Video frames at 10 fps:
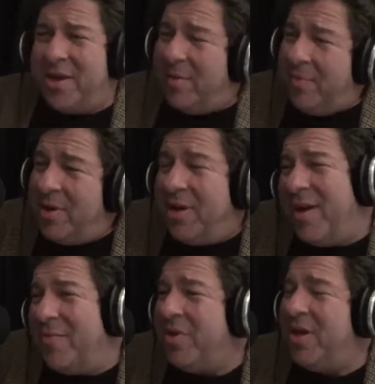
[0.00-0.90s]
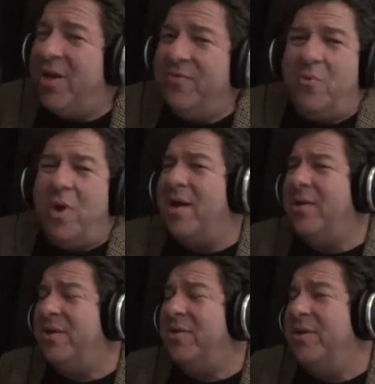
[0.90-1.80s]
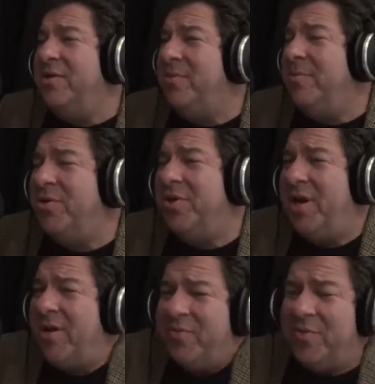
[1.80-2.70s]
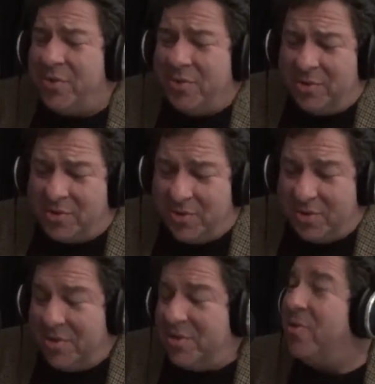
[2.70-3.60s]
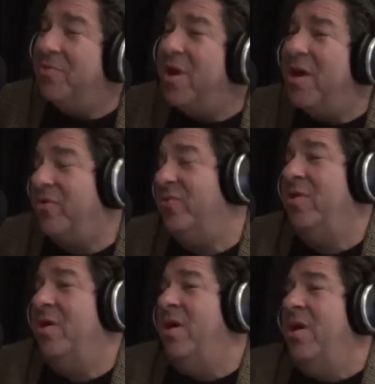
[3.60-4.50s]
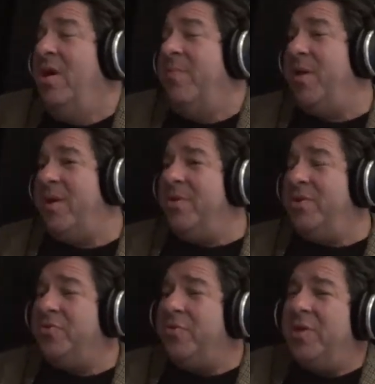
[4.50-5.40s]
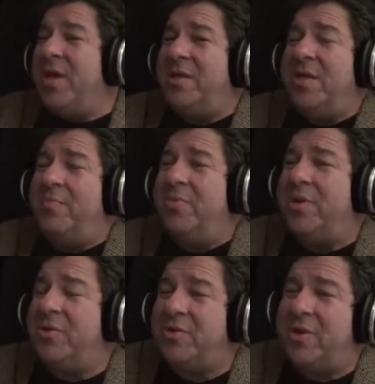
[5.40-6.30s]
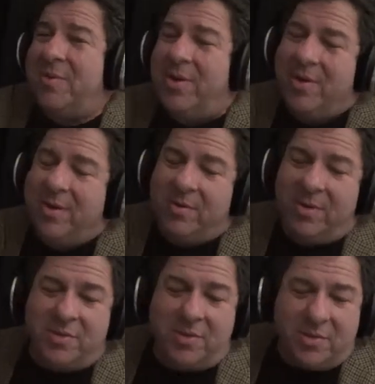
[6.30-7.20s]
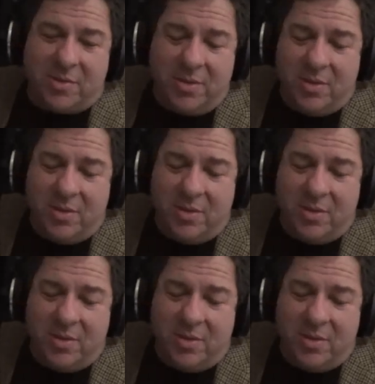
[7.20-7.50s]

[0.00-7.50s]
come in, and when they have wilding things on Michigan Avenue, when the tourists are there, they just go nuts. But I mean, there's really not the impetus. I mean, it's.